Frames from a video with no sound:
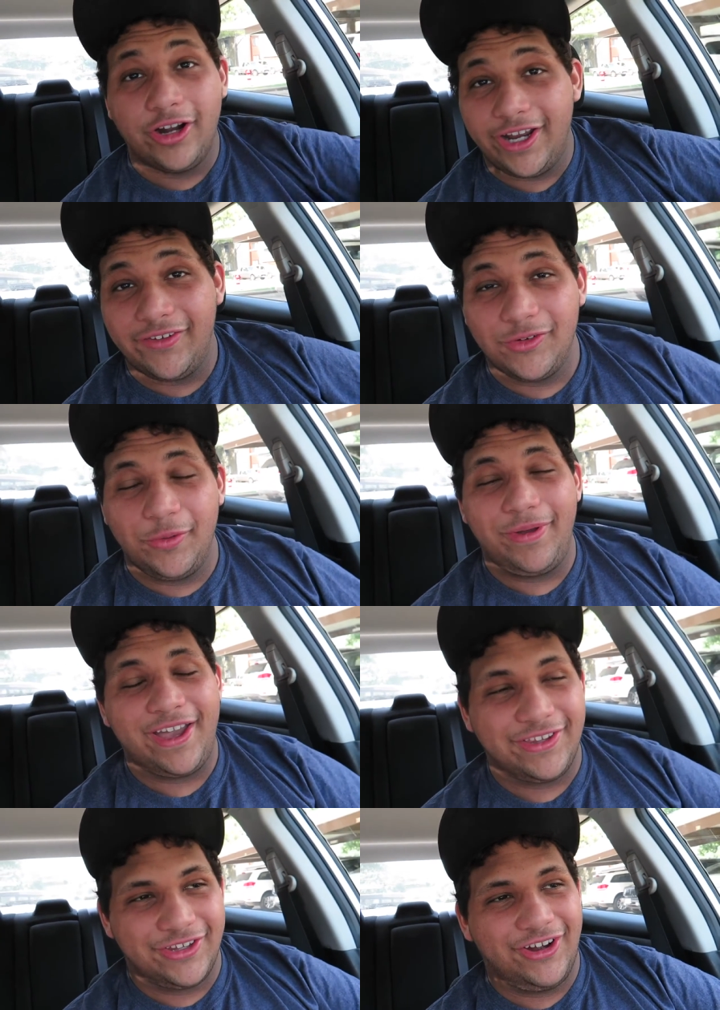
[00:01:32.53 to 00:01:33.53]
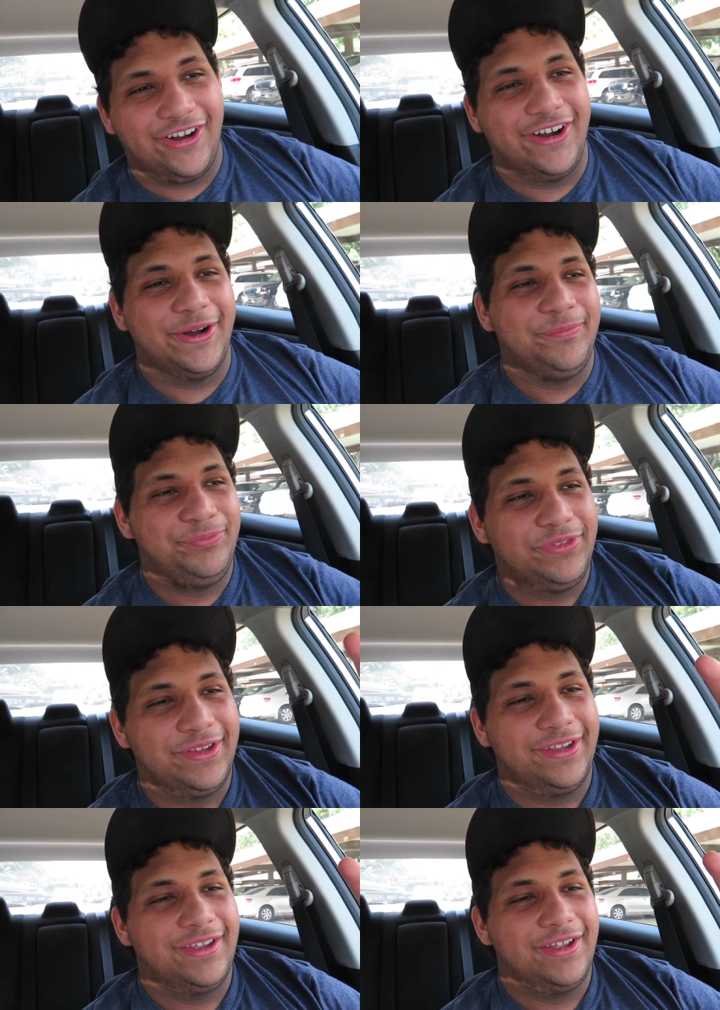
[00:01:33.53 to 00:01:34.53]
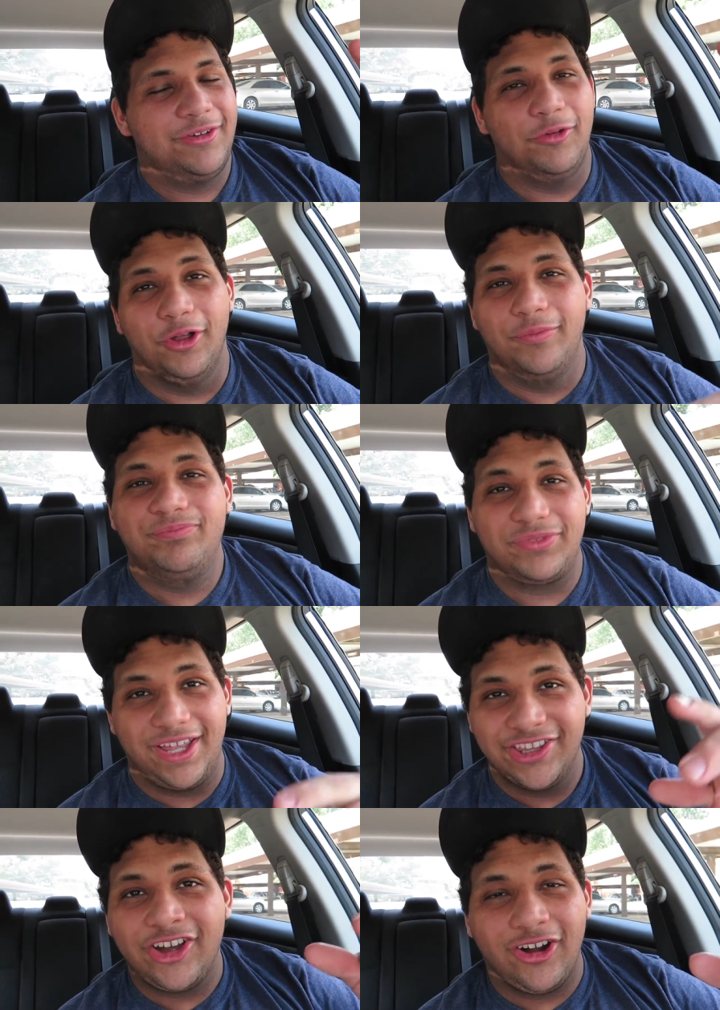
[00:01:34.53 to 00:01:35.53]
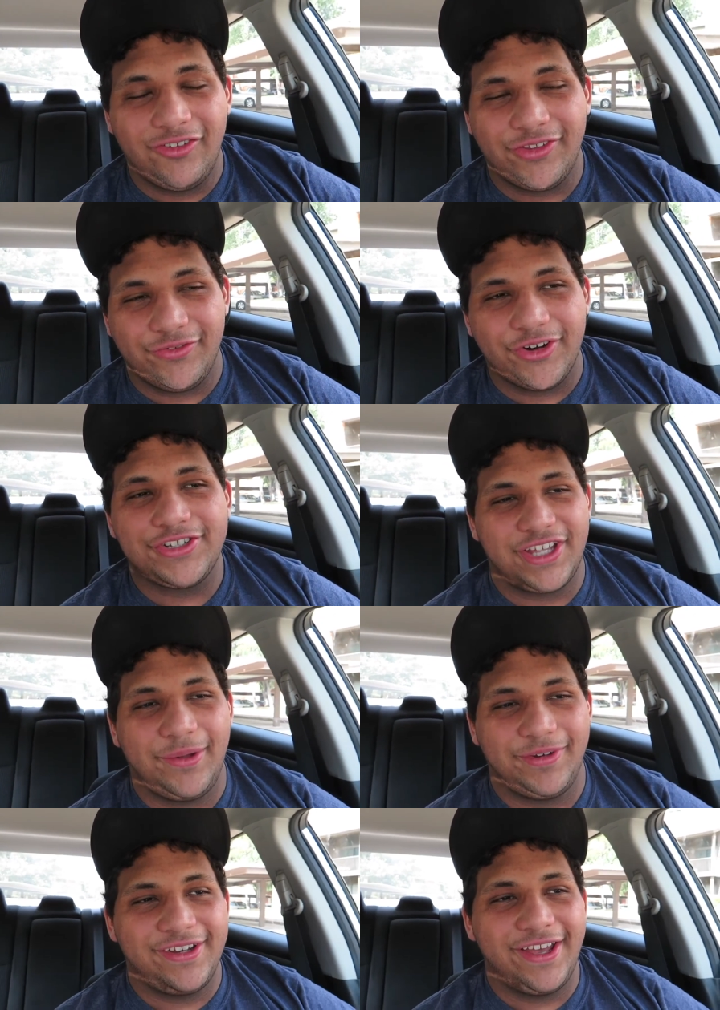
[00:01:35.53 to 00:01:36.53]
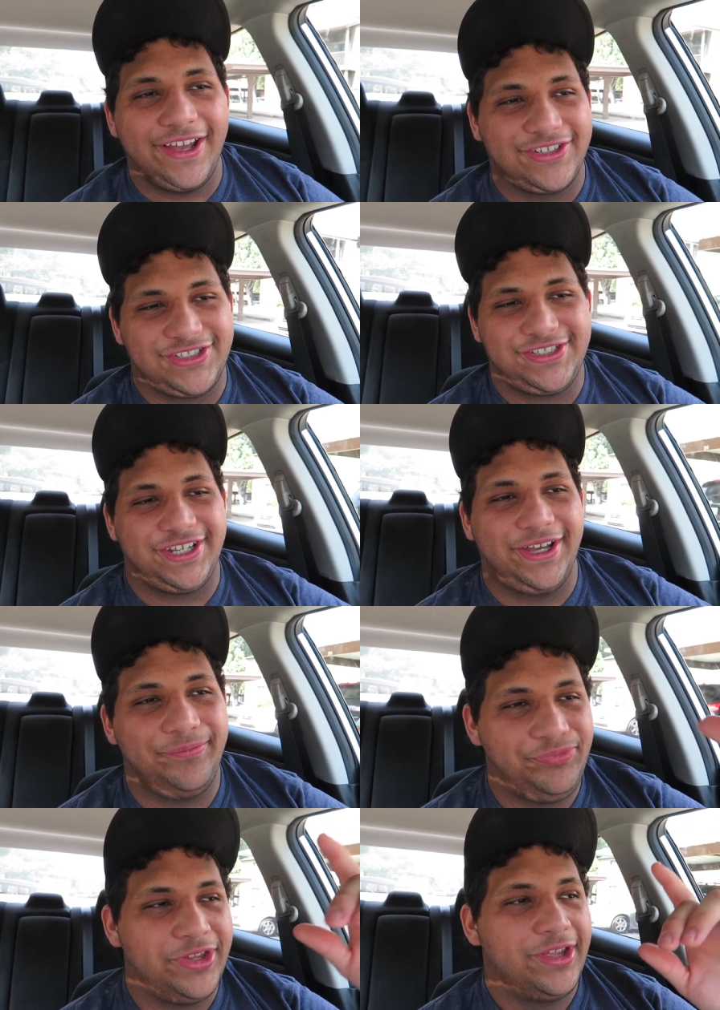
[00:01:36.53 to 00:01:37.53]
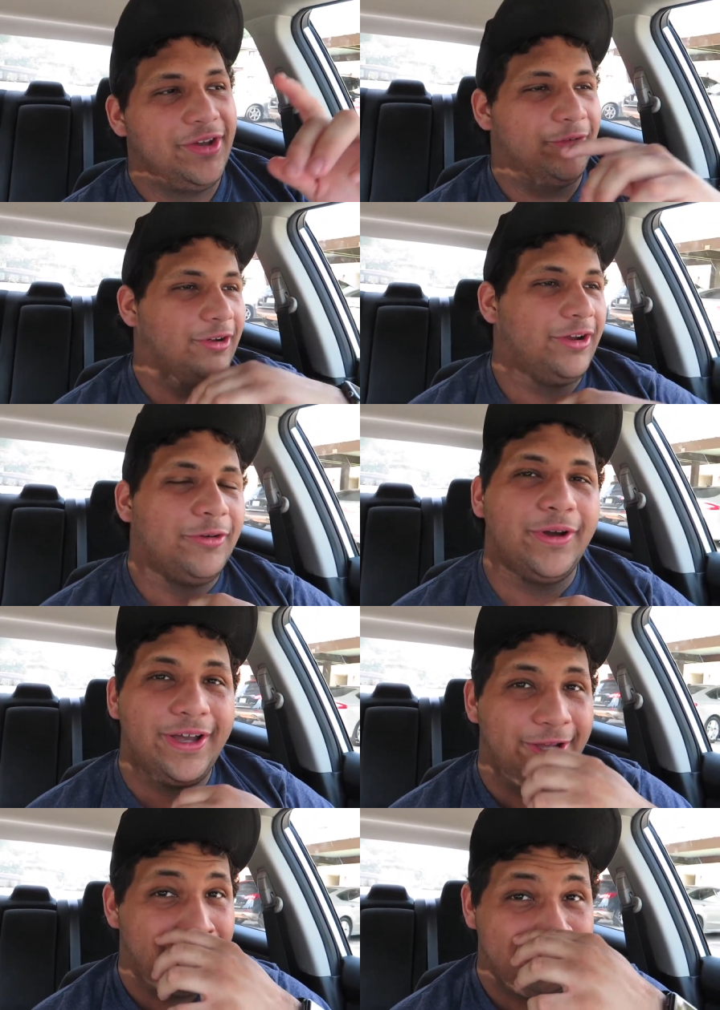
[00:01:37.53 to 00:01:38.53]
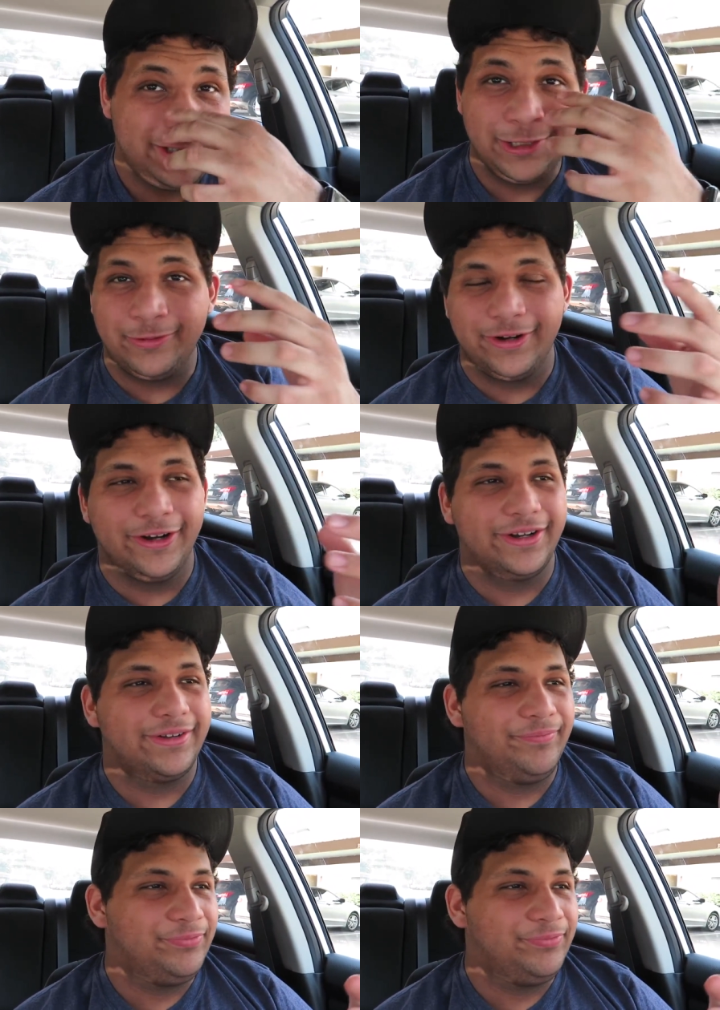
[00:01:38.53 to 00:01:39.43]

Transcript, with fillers: Alright, everyone, back in the car. Well, in the car for the first time today, I should say. We're on our way to work.